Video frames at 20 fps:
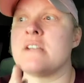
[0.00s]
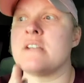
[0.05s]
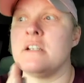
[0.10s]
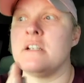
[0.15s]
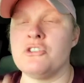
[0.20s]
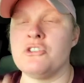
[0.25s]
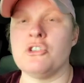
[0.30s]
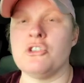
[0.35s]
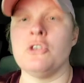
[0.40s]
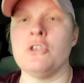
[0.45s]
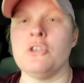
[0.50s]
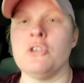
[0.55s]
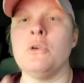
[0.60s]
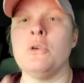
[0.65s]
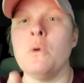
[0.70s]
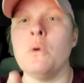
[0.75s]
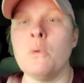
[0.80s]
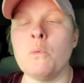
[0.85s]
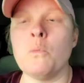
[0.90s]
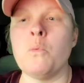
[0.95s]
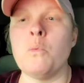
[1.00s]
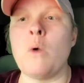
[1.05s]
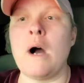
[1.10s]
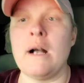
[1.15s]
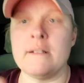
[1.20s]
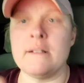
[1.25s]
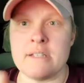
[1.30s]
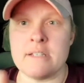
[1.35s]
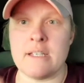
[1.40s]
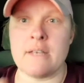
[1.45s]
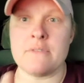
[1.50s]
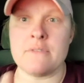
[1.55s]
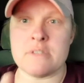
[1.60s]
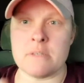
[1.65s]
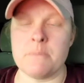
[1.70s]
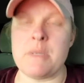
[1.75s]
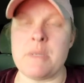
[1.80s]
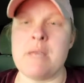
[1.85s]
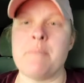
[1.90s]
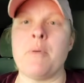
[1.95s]
I do want to give some
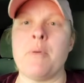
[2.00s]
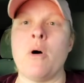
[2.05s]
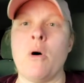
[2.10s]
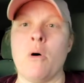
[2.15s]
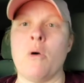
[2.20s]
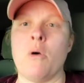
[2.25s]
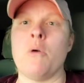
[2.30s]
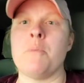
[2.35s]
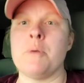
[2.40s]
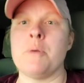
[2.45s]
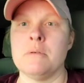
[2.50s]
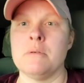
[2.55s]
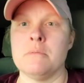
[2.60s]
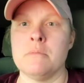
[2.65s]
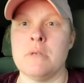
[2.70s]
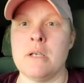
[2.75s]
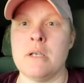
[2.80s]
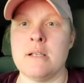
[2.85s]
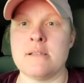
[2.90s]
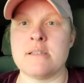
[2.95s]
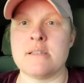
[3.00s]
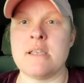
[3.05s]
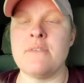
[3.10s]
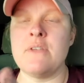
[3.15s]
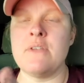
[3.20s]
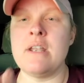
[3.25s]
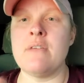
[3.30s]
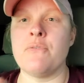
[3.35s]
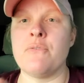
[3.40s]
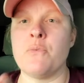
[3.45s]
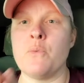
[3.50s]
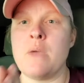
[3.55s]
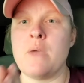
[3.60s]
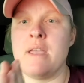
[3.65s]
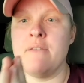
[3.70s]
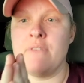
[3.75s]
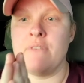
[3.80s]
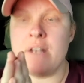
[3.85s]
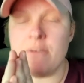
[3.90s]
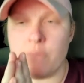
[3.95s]
people hope is even if
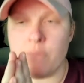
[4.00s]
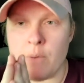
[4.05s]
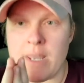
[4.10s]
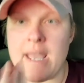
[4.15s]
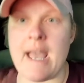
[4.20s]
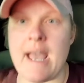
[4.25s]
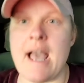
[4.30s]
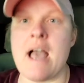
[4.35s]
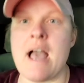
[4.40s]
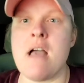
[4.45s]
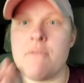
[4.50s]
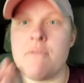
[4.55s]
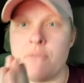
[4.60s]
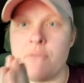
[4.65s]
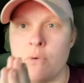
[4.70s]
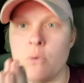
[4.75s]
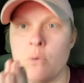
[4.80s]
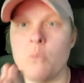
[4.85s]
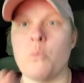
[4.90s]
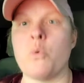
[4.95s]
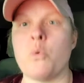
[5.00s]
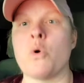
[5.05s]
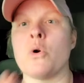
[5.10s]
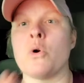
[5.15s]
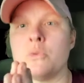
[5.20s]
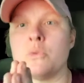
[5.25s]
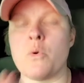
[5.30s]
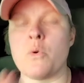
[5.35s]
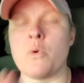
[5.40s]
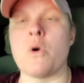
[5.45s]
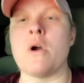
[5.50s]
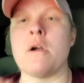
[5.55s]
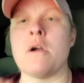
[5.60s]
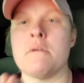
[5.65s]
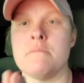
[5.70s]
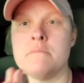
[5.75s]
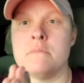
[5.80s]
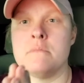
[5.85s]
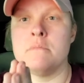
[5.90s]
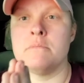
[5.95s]
even if we have world war,
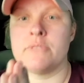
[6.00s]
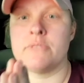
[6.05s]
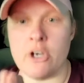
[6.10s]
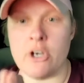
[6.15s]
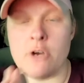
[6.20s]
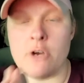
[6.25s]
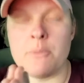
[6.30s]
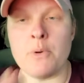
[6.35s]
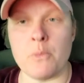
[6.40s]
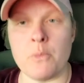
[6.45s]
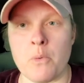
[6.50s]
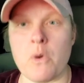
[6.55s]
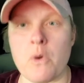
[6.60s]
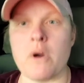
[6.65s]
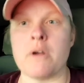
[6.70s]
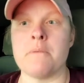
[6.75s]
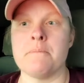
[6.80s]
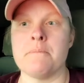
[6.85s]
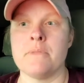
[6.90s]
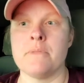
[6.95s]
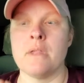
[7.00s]
terrible war,